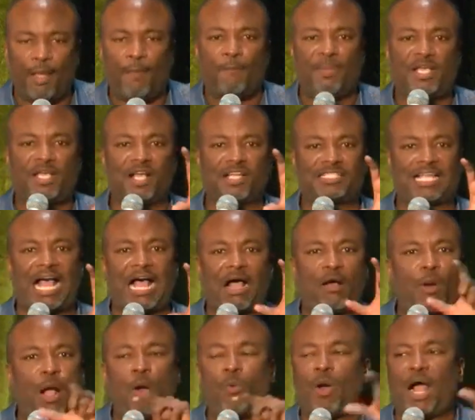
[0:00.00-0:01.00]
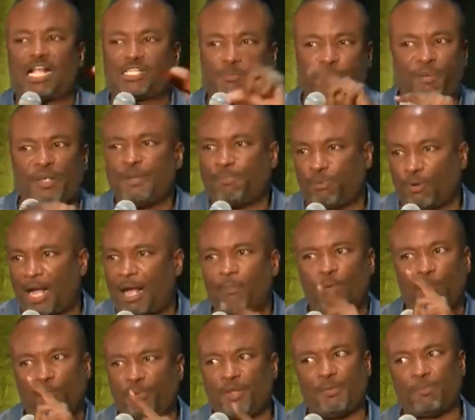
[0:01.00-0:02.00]
because I, I watch people. I'm
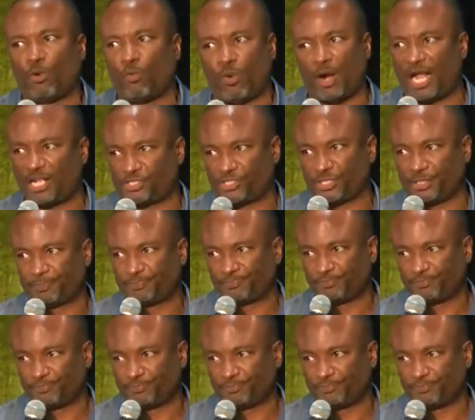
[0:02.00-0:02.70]
a people watcher.